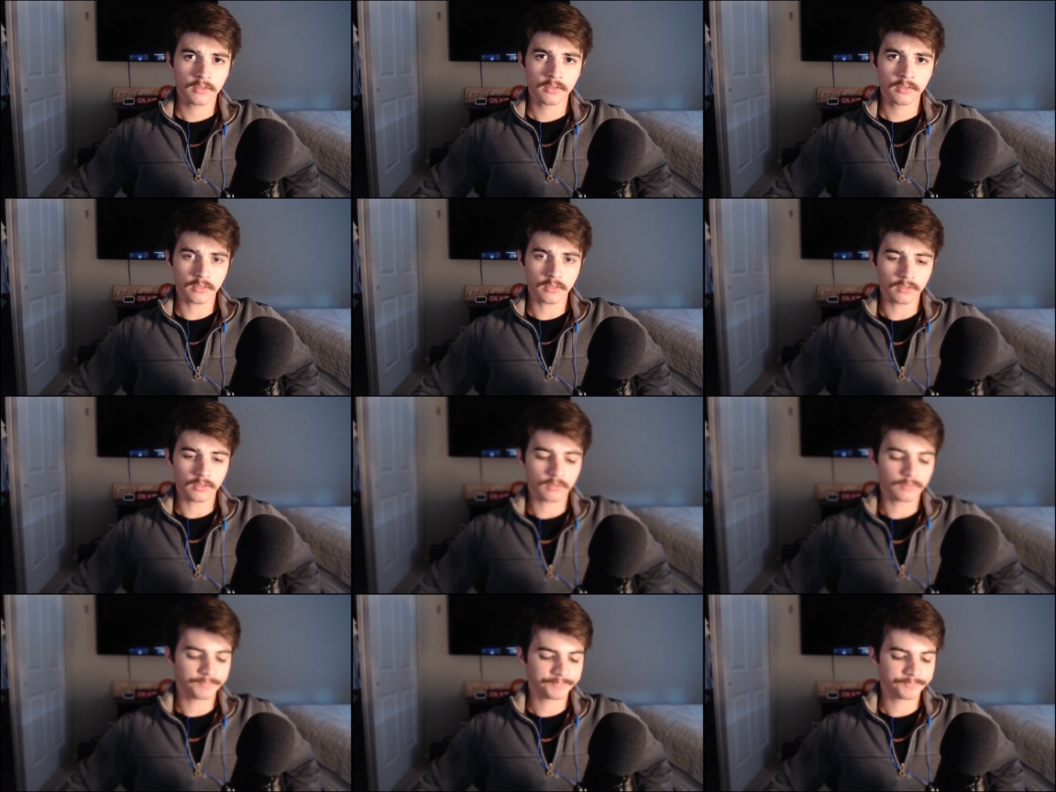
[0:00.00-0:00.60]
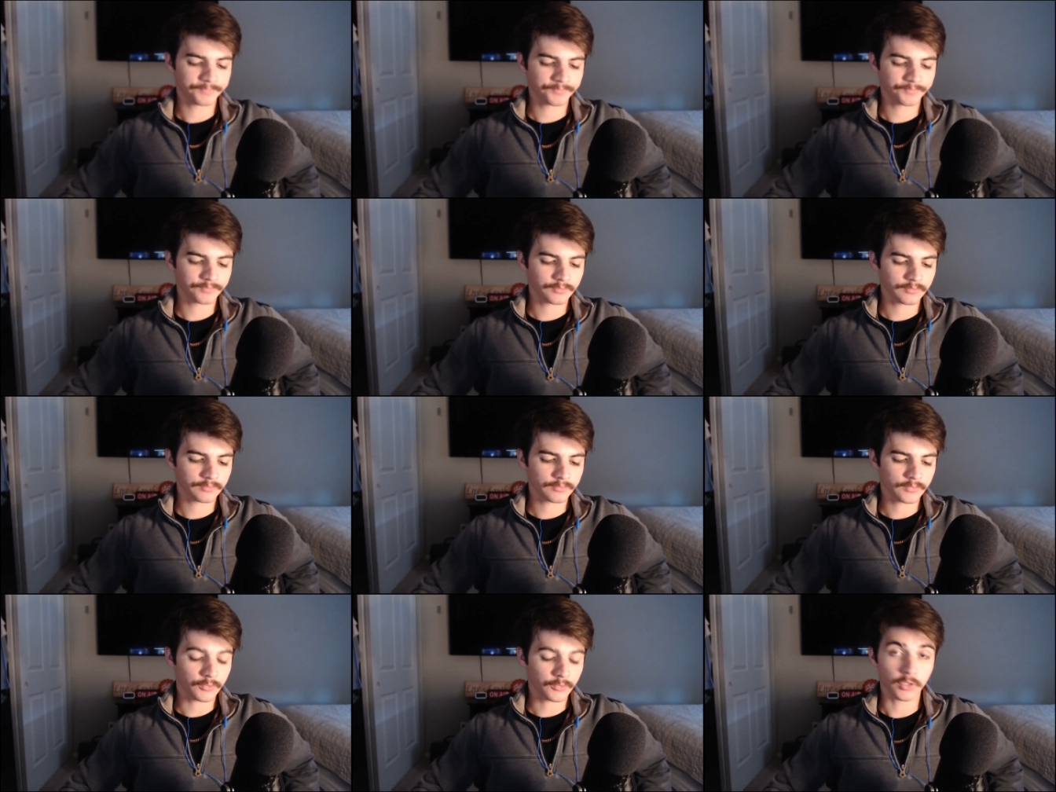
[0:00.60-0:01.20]
So,
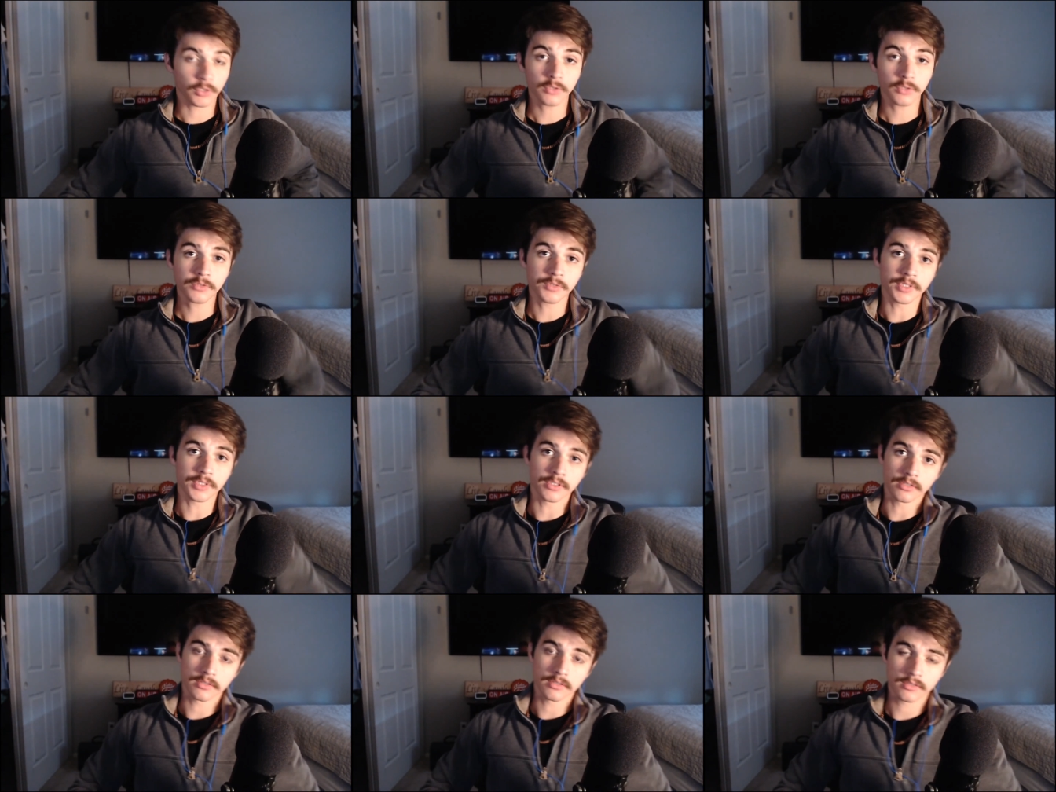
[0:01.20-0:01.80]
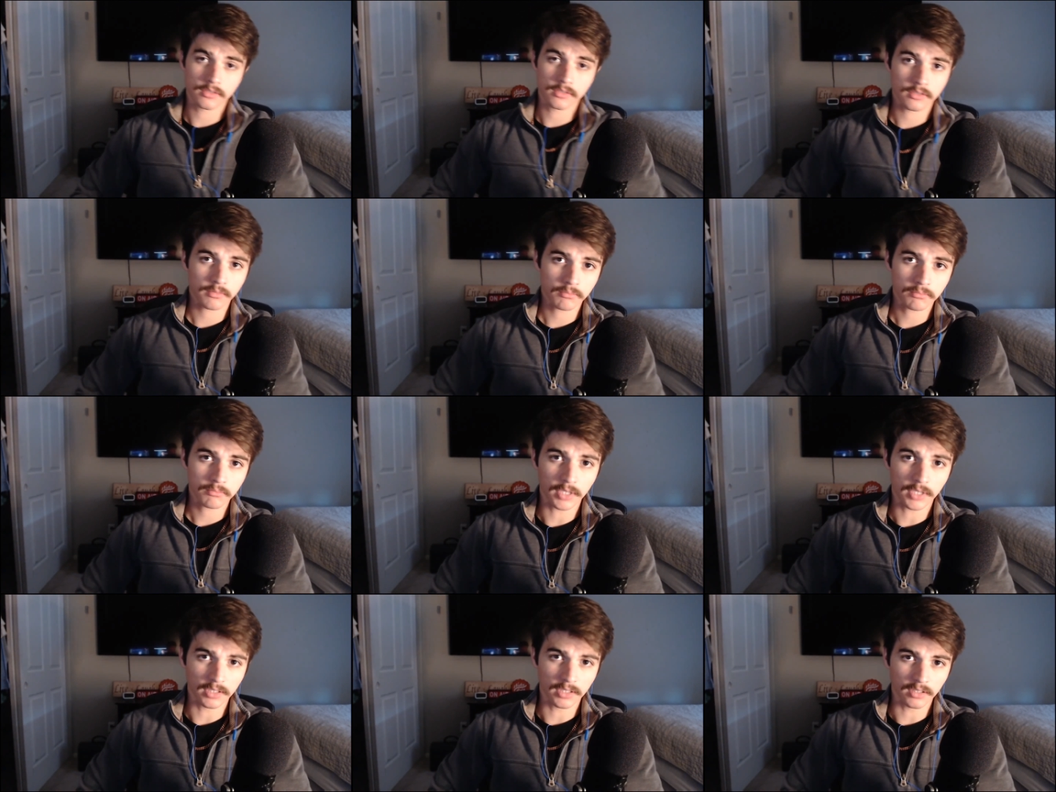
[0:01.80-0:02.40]
for those reasons,
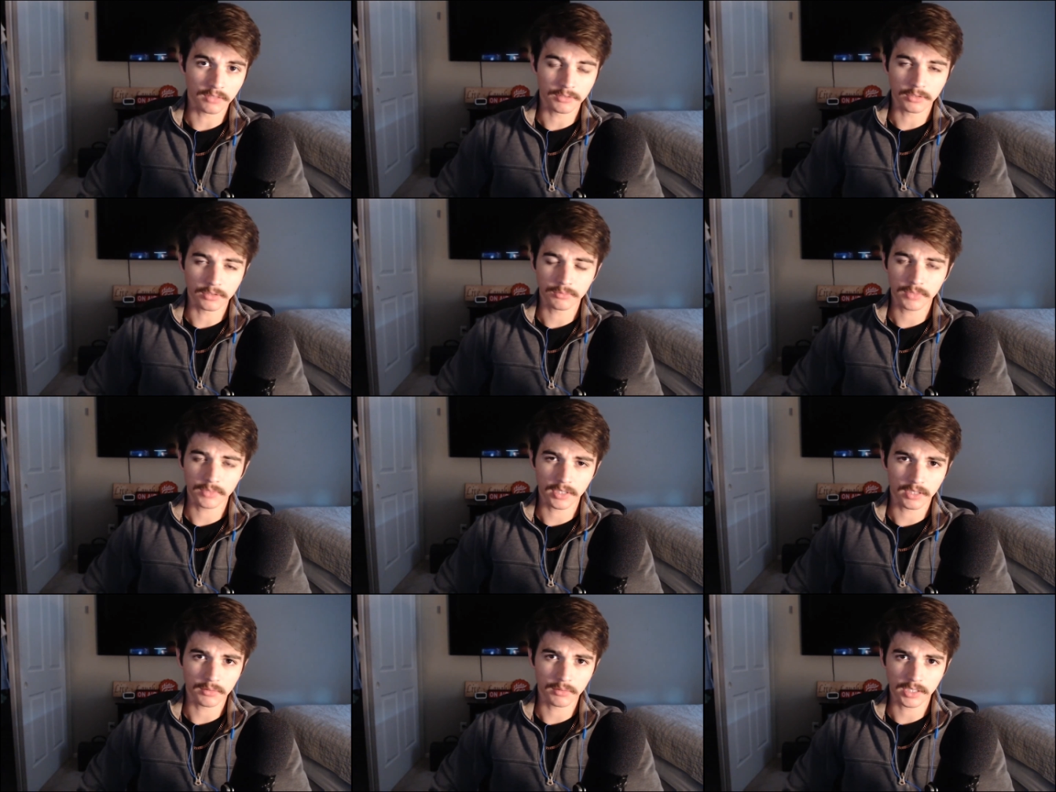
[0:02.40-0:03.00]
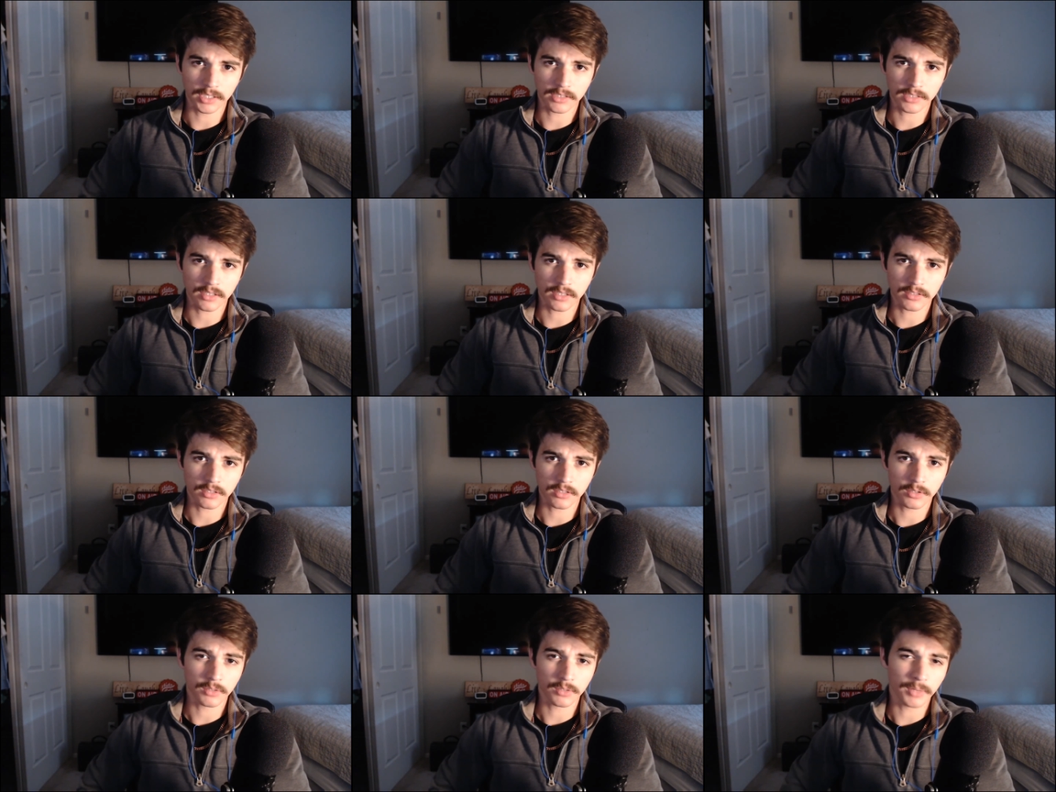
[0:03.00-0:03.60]
I love you, and I would like to
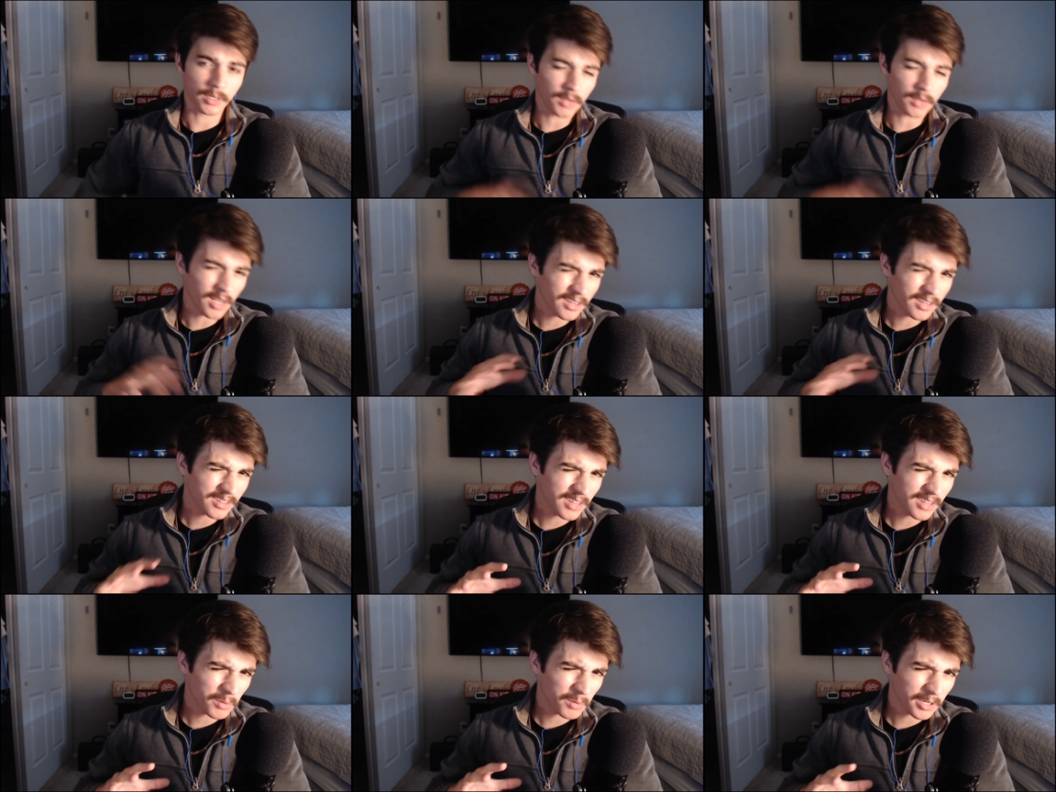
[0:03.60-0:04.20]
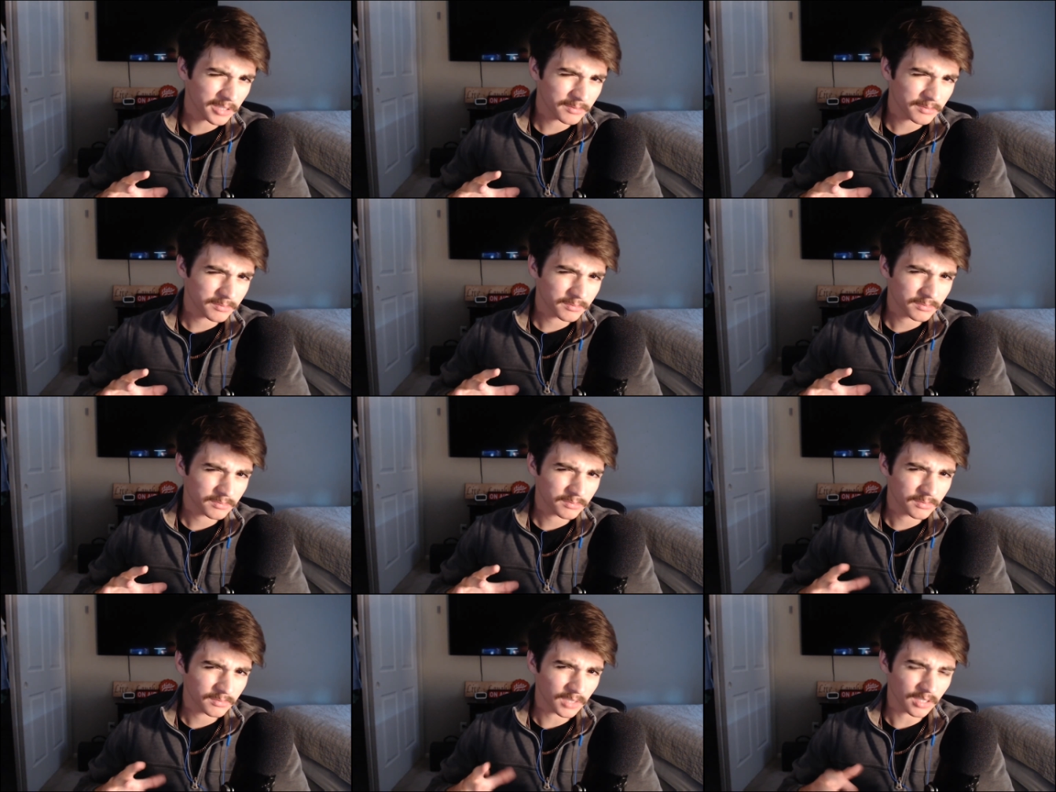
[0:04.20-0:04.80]
get to know you better. Not in that way.
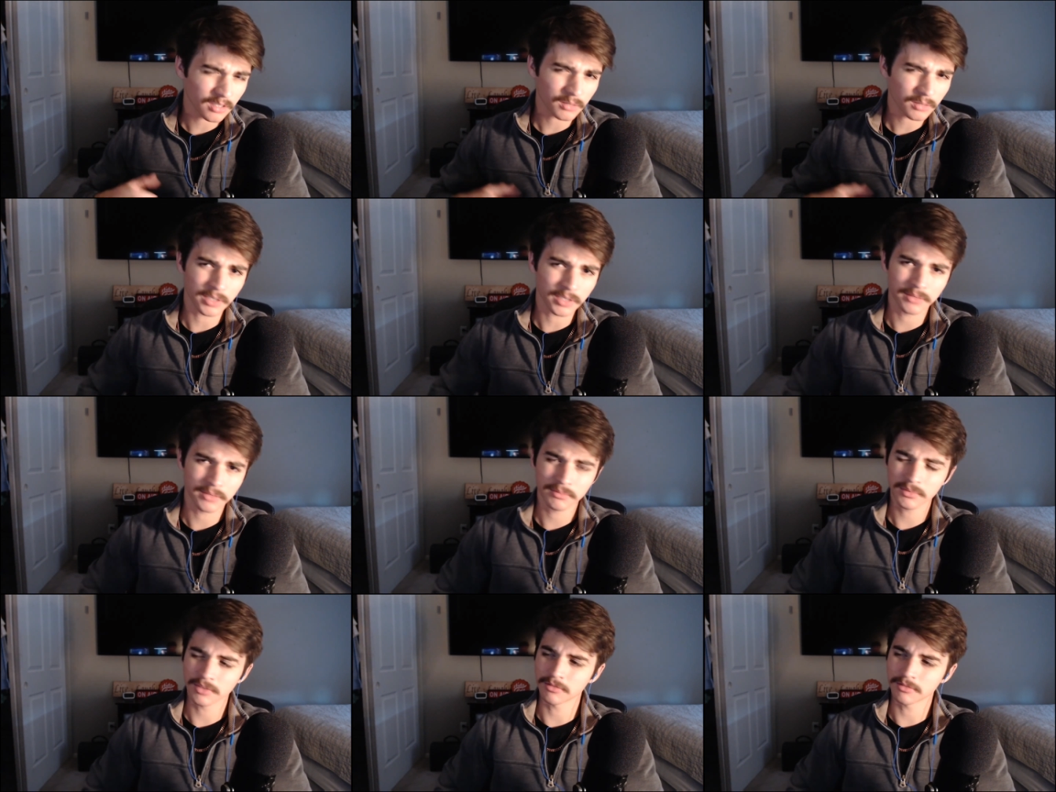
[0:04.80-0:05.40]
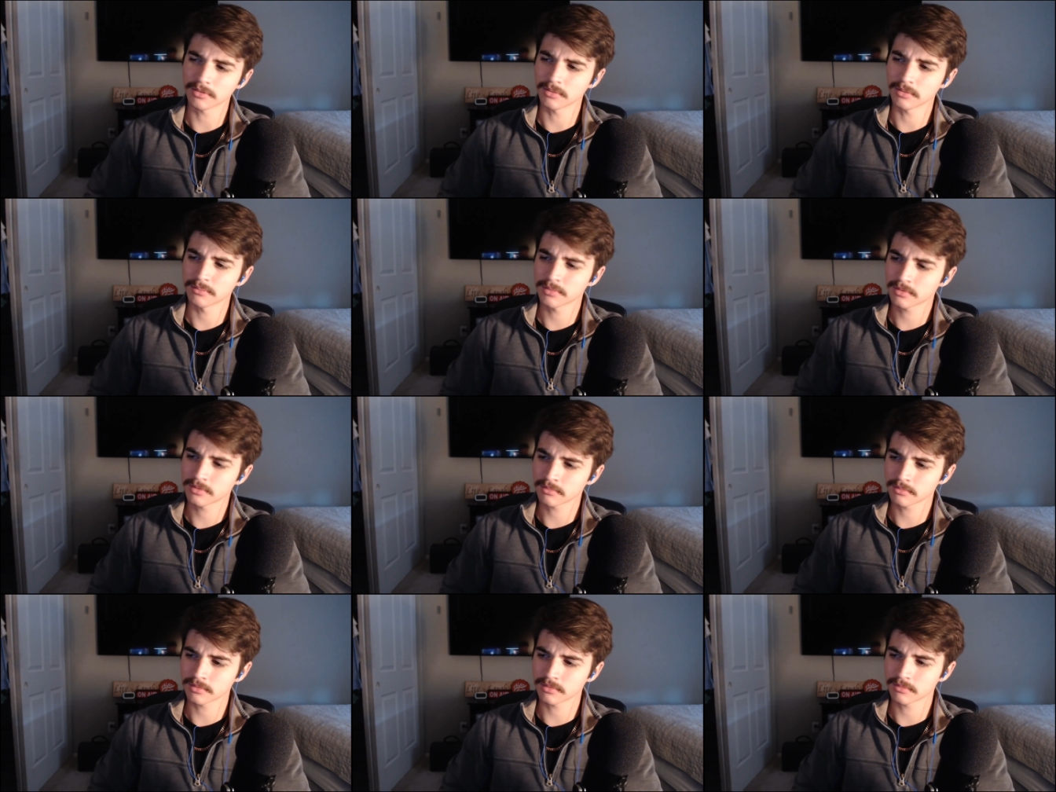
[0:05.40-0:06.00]
Not in that way. Confirmed.